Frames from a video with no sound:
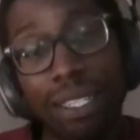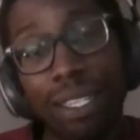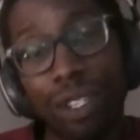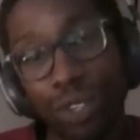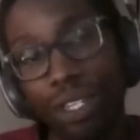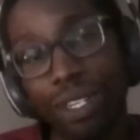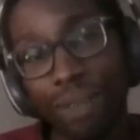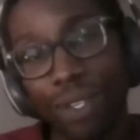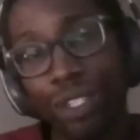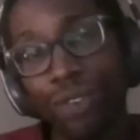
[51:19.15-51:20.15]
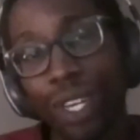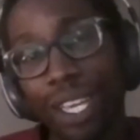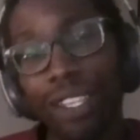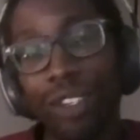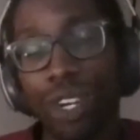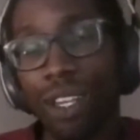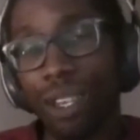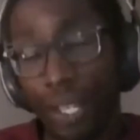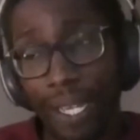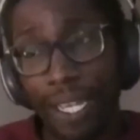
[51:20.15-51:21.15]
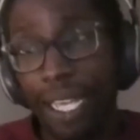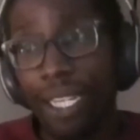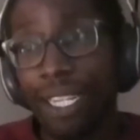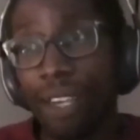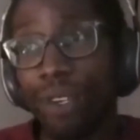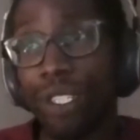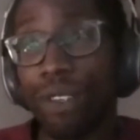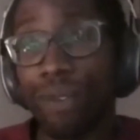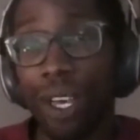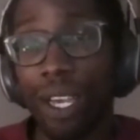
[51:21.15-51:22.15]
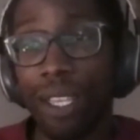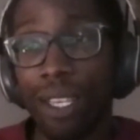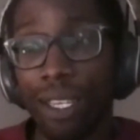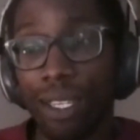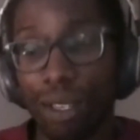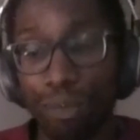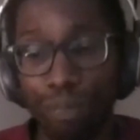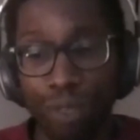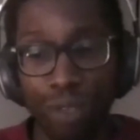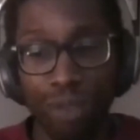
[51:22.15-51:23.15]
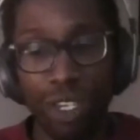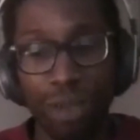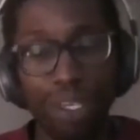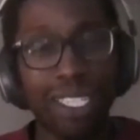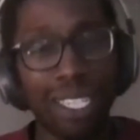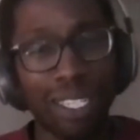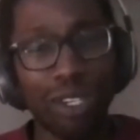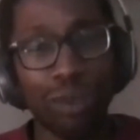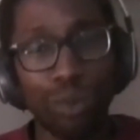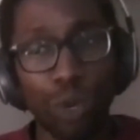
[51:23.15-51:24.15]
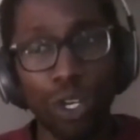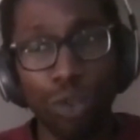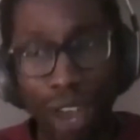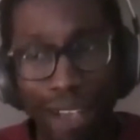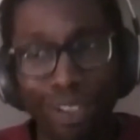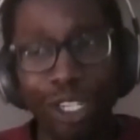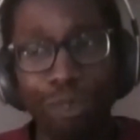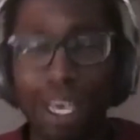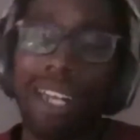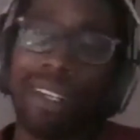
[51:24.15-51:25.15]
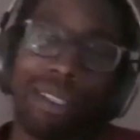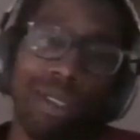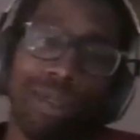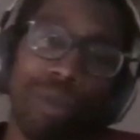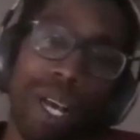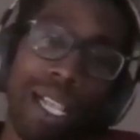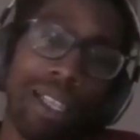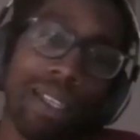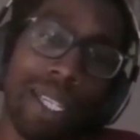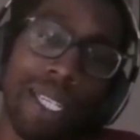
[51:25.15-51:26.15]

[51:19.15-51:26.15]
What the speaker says: So they're trying to diversify that. They're trying to diversify the committees who work around those panels as well.